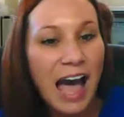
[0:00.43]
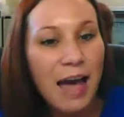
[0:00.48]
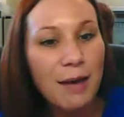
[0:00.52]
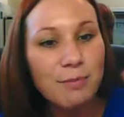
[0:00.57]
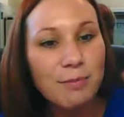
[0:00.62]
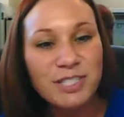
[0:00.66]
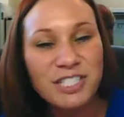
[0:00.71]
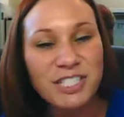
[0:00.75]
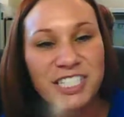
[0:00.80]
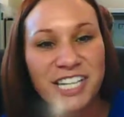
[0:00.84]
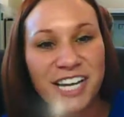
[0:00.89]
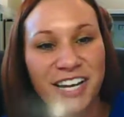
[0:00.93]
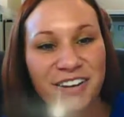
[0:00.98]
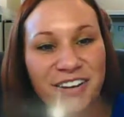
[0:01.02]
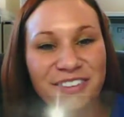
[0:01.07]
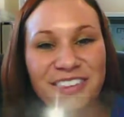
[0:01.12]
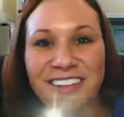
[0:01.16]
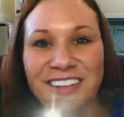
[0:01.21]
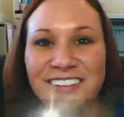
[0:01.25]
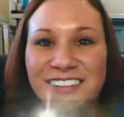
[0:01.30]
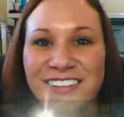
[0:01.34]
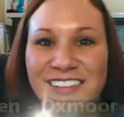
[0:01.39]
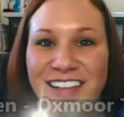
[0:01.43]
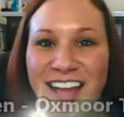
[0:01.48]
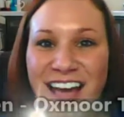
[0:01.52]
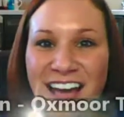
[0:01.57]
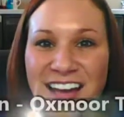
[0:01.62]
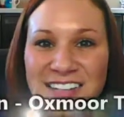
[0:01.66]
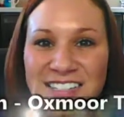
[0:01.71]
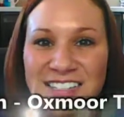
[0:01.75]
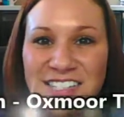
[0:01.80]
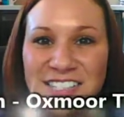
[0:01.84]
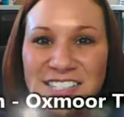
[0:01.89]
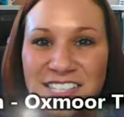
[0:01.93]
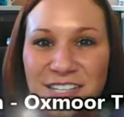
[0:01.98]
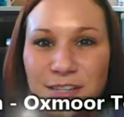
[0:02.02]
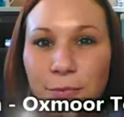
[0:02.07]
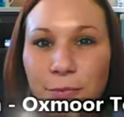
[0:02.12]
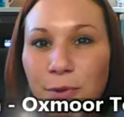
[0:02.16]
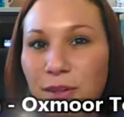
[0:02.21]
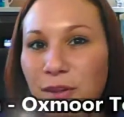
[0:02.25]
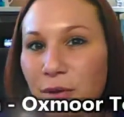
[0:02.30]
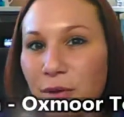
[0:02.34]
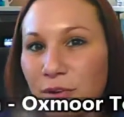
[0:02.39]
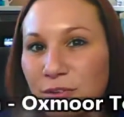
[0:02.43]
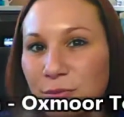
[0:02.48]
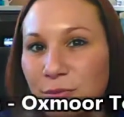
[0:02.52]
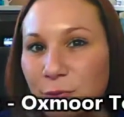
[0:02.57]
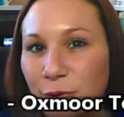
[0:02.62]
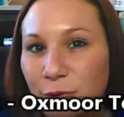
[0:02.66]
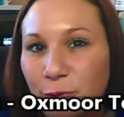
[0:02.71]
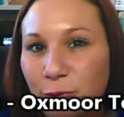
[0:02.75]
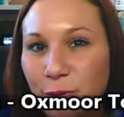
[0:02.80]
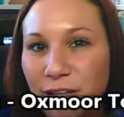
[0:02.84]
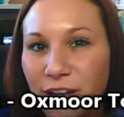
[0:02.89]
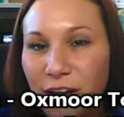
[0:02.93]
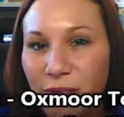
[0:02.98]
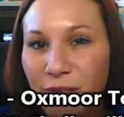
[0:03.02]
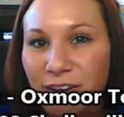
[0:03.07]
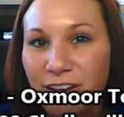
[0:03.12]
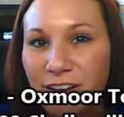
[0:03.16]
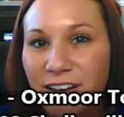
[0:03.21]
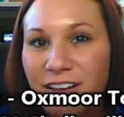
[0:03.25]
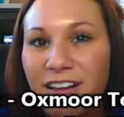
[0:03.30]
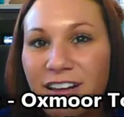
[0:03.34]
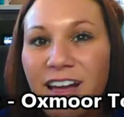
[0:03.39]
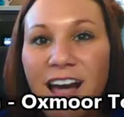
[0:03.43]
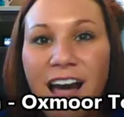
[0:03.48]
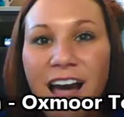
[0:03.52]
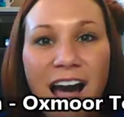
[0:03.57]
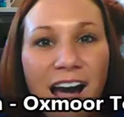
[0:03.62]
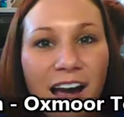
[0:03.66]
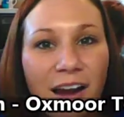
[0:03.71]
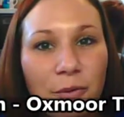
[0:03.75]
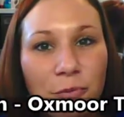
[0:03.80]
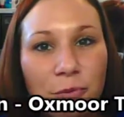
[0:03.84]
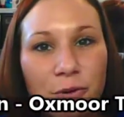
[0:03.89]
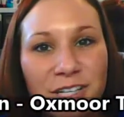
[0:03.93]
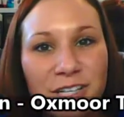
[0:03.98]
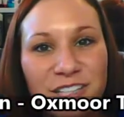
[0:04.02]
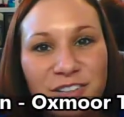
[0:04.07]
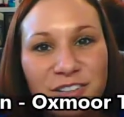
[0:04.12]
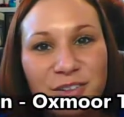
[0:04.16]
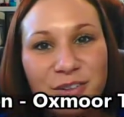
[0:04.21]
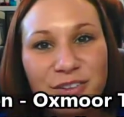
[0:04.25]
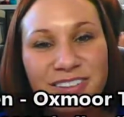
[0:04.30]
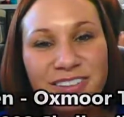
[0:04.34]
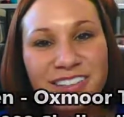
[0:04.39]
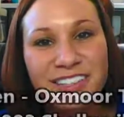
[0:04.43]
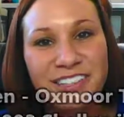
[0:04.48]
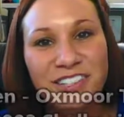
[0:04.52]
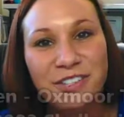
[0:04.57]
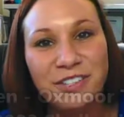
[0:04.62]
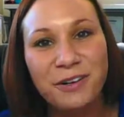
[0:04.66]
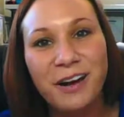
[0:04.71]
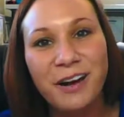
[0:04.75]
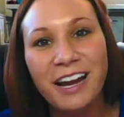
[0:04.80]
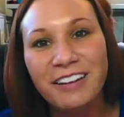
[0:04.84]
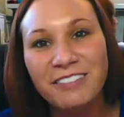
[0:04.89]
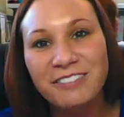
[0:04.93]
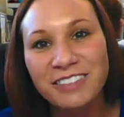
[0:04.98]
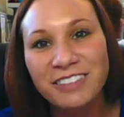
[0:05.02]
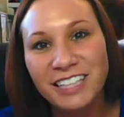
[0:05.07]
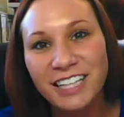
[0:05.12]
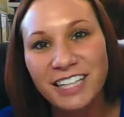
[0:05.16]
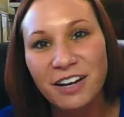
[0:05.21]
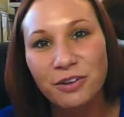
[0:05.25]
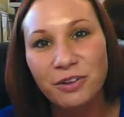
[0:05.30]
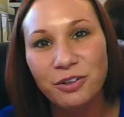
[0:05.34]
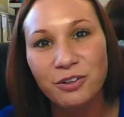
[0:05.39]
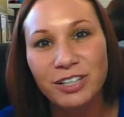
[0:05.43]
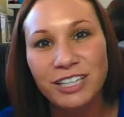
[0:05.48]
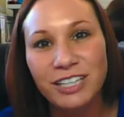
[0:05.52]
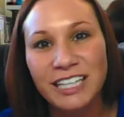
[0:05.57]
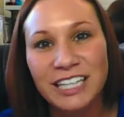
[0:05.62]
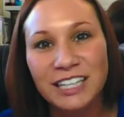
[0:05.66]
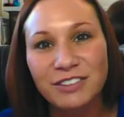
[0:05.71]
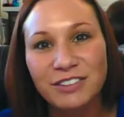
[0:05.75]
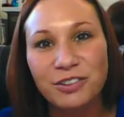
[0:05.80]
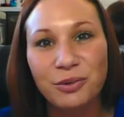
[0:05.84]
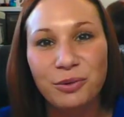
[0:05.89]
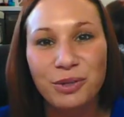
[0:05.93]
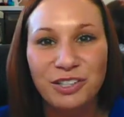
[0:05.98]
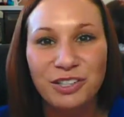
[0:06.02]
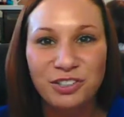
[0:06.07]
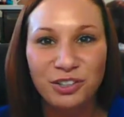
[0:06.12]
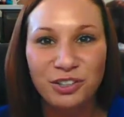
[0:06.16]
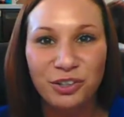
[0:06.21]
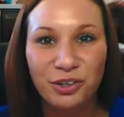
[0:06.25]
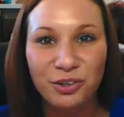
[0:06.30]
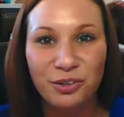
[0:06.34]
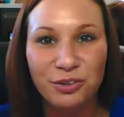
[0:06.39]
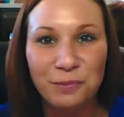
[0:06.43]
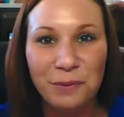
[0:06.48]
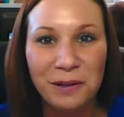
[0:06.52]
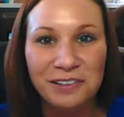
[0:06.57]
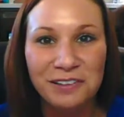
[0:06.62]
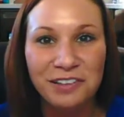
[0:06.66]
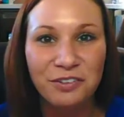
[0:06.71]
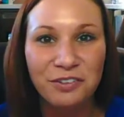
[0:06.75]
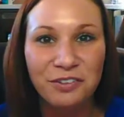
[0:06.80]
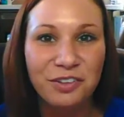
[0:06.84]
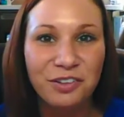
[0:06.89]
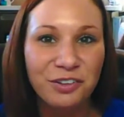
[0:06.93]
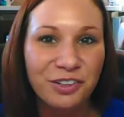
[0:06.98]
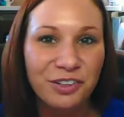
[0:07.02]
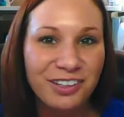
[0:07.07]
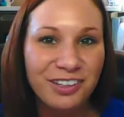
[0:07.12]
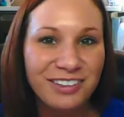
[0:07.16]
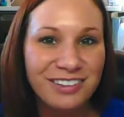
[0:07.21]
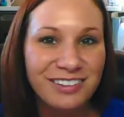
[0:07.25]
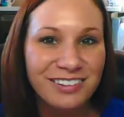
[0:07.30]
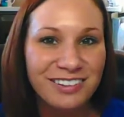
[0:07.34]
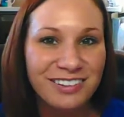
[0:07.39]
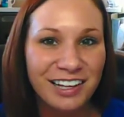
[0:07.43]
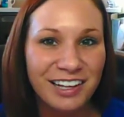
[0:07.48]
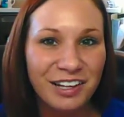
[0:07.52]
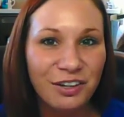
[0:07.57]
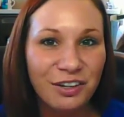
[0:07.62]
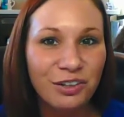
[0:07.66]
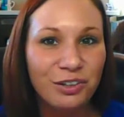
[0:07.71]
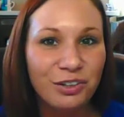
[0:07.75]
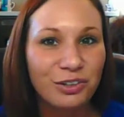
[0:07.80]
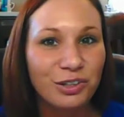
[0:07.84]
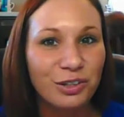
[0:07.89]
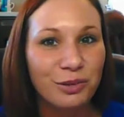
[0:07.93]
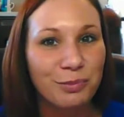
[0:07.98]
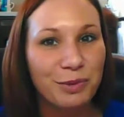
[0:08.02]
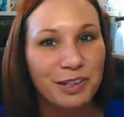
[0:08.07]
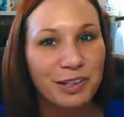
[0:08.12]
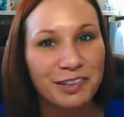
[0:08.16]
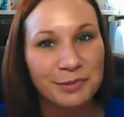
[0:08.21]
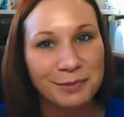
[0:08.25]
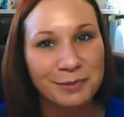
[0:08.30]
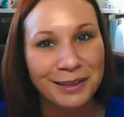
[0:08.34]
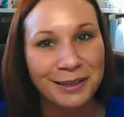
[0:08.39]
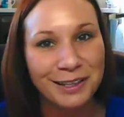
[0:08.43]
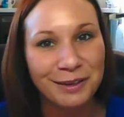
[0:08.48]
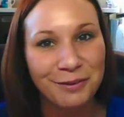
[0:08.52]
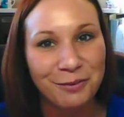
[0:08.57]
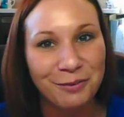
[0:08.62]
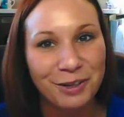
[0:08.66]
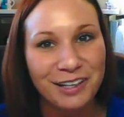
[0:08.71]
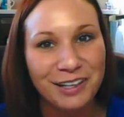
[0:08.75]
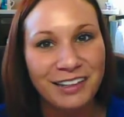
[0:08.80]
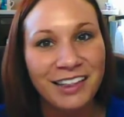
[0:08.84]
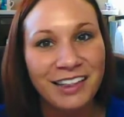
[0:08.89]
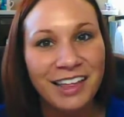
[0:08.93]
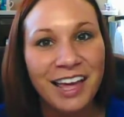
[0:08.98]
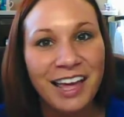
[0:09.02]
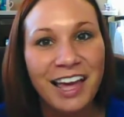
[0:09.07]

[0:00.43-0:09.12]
Hi Michele, this is Ashley with Oxmoor Toyota. I wanted to send you a video greeting to introduce myself so you can see who you've been speaking with.